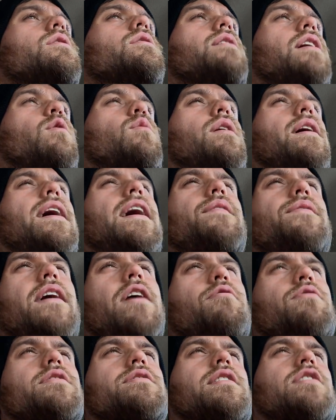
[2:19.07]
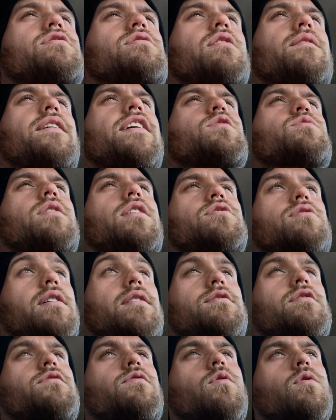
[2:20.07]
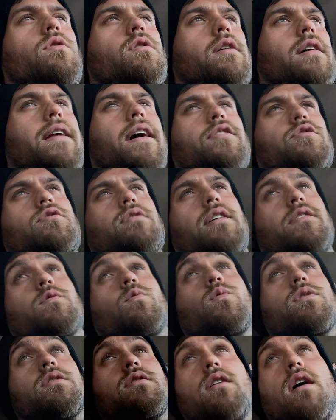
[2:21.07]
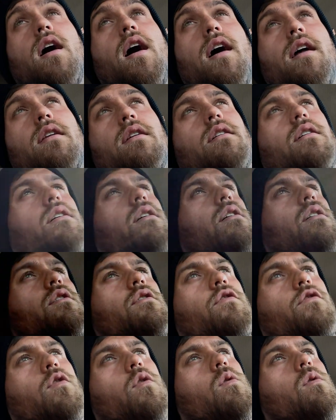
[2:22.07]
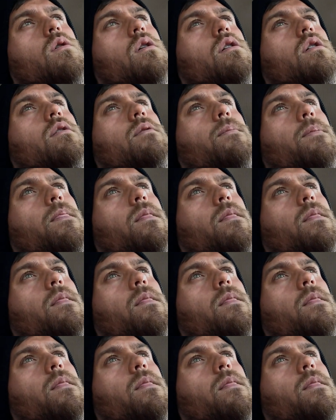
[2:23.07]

When I had that realization that that's what exercise is for, and exercise was not for,